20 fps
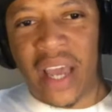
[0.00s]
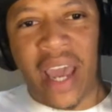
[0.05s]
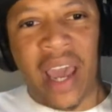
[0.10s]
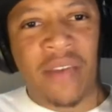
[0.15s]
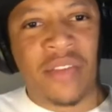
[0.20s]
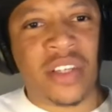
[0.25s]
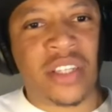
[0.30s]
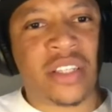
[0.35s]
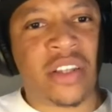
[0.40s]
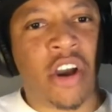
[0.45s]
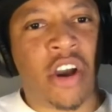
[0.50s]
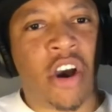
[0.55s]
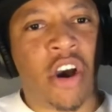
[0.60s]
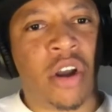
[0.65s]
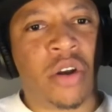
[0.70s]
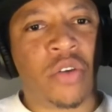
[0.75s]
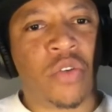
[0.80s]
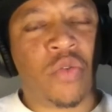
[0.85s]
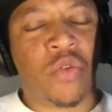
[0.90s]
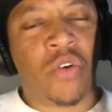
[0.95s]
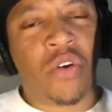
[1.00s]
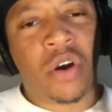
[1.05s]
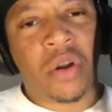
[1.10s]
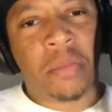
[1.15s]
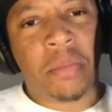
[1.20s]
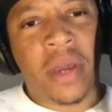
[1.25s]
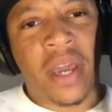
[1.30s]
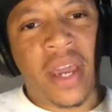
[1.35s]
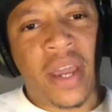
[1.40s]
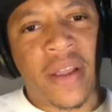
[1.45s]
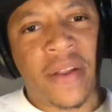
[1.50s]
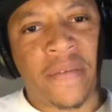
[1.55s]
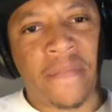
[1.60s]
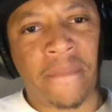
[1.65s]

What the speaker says: have his starting quarterback?